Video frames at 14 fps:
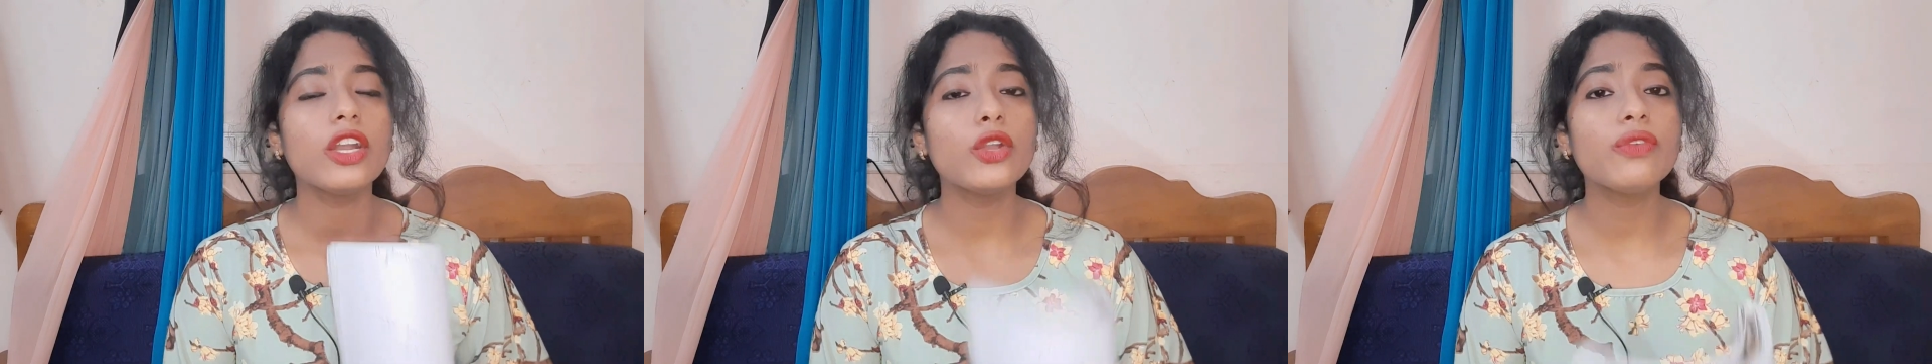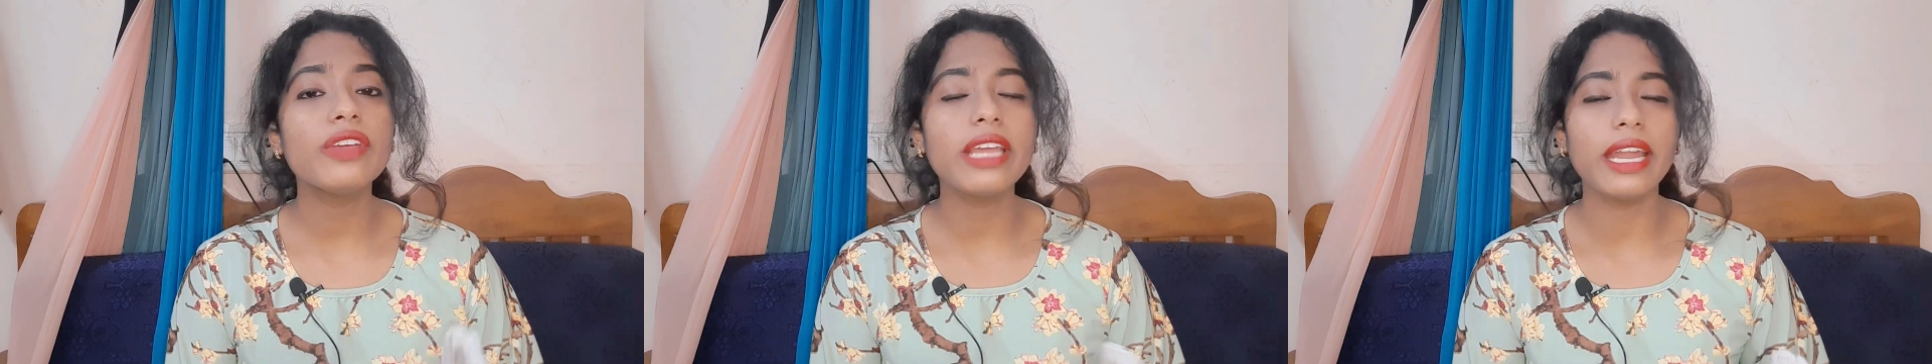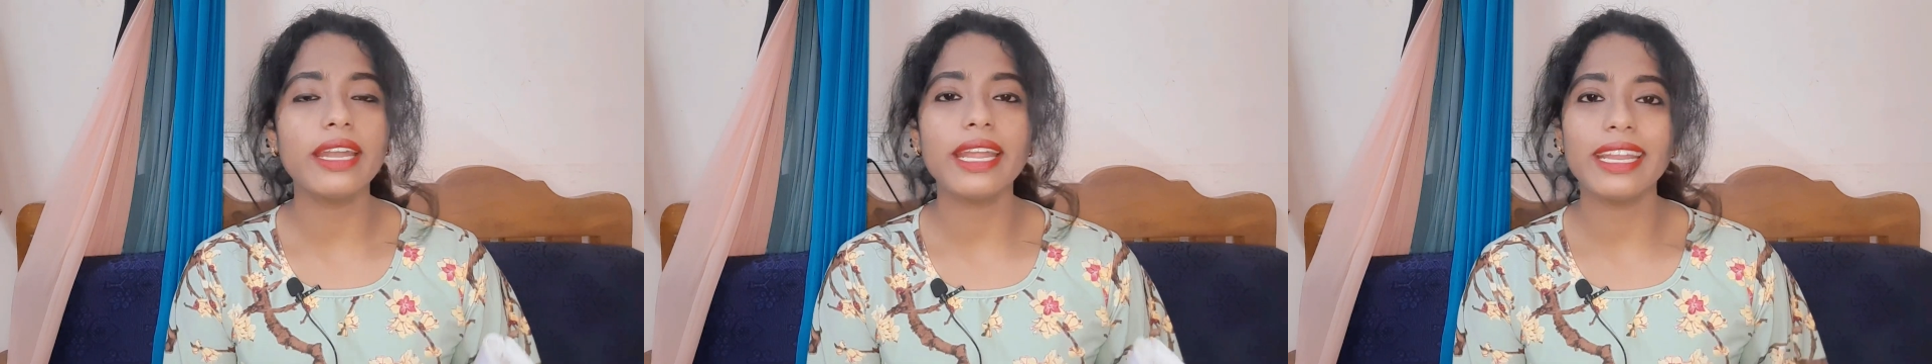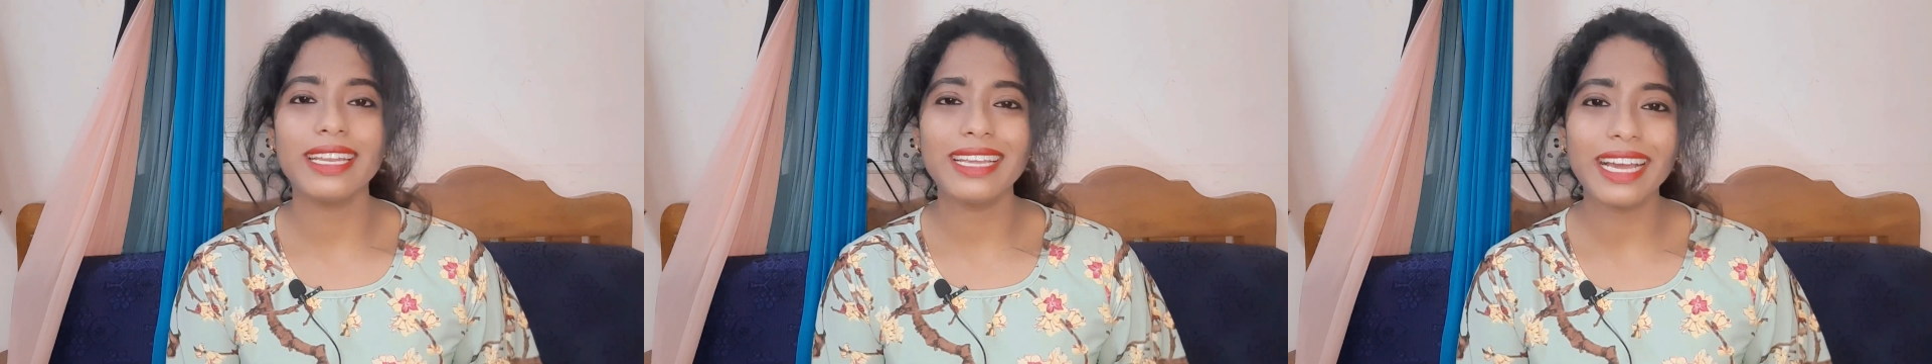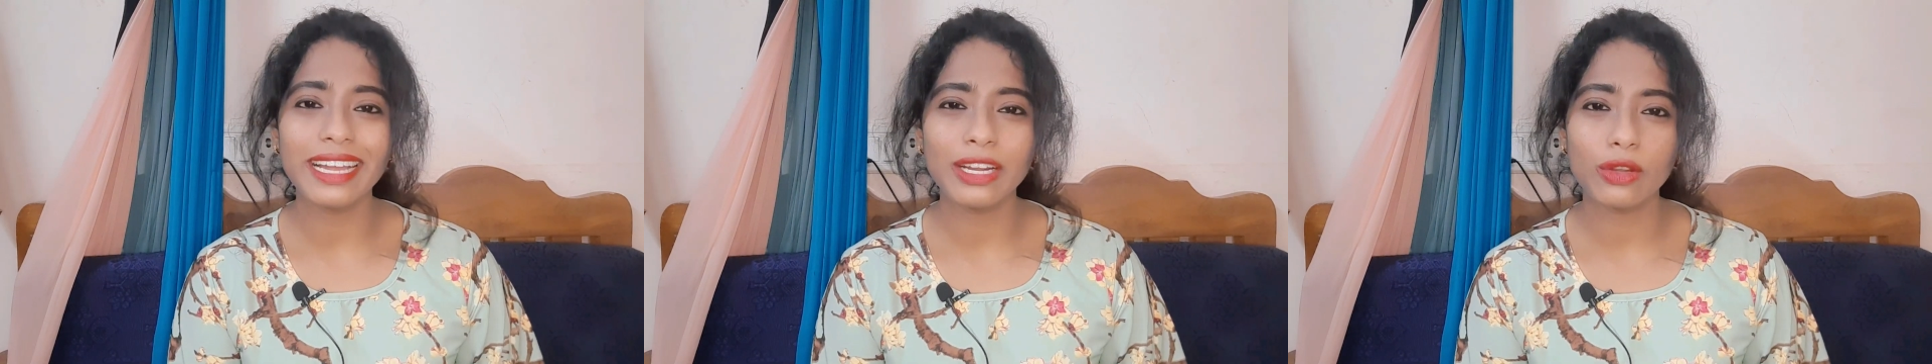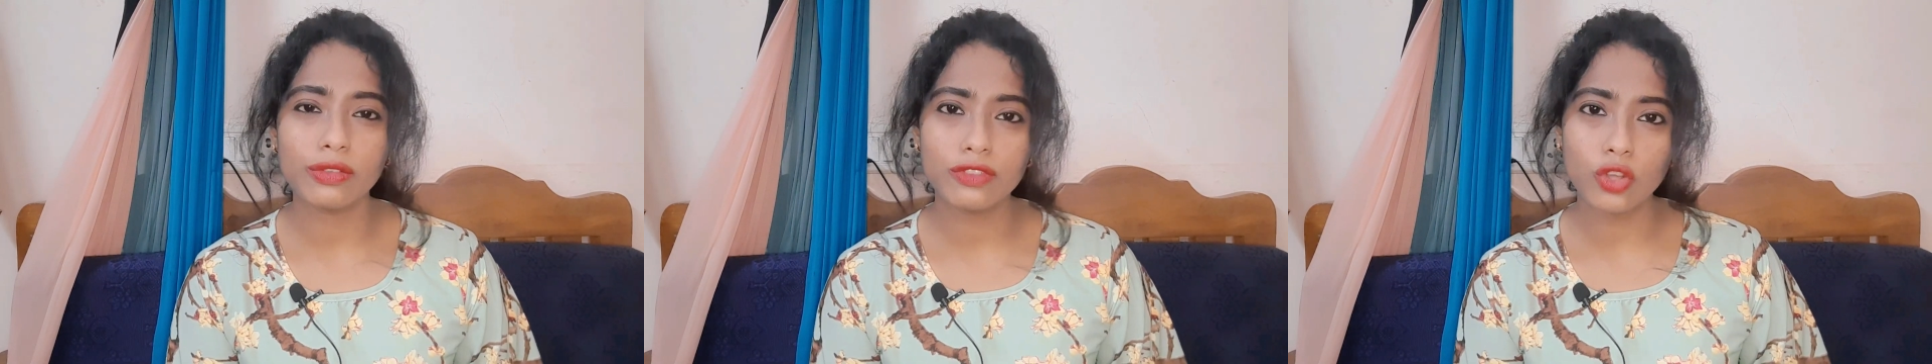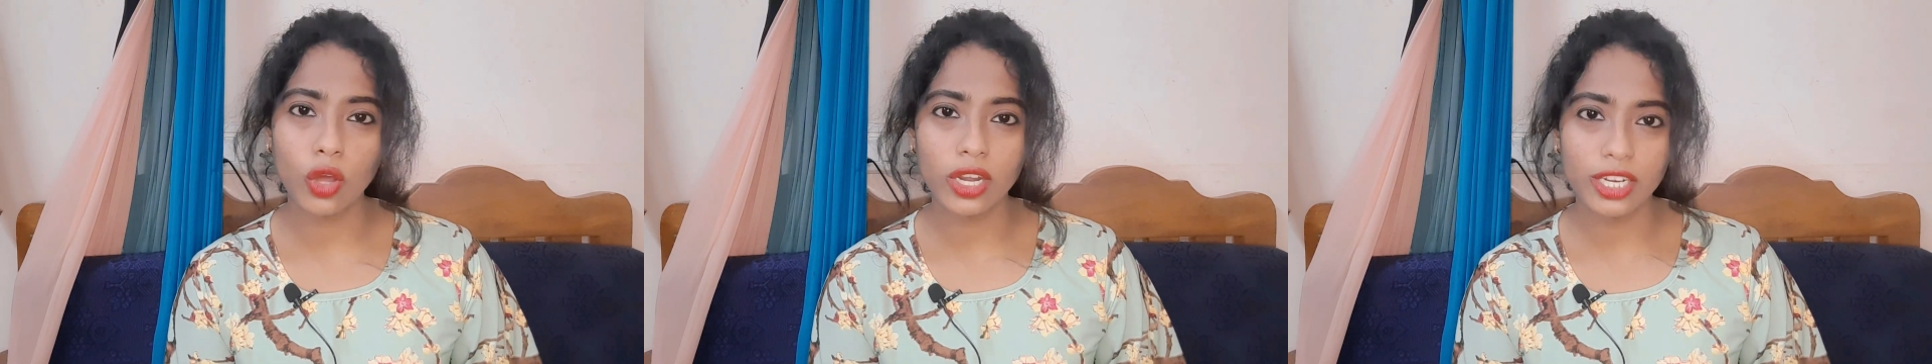do we get any kind of
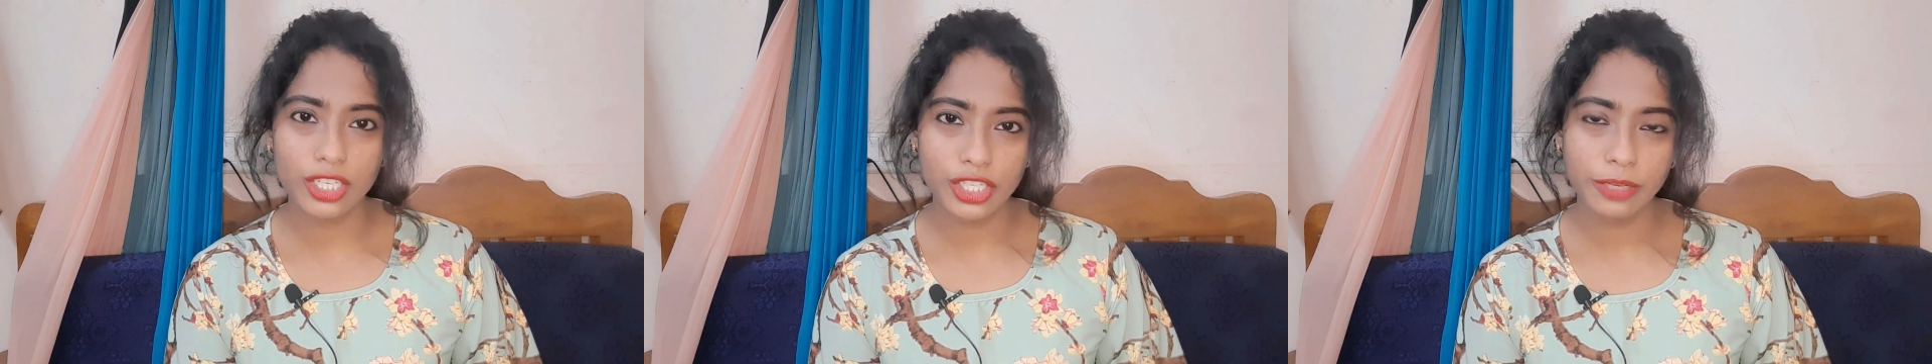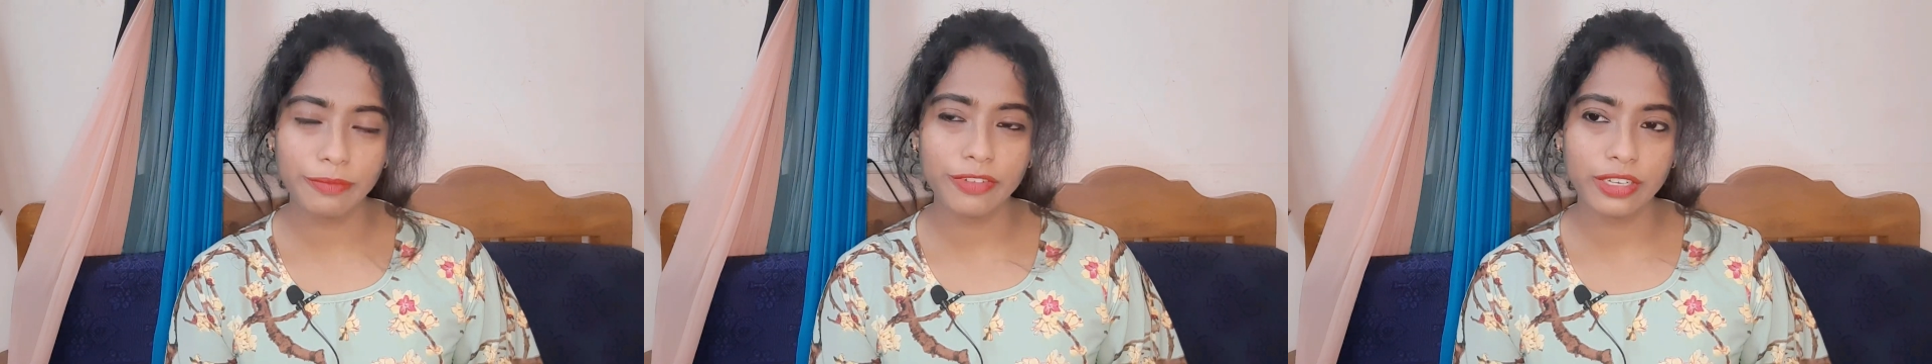scholarship